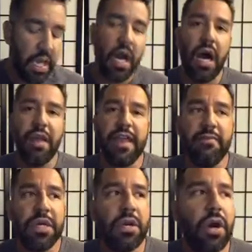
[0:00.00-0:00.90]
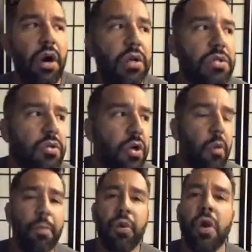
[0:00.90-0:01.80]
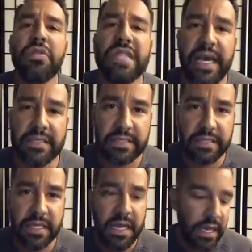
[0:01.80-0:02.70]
They've been called to go protest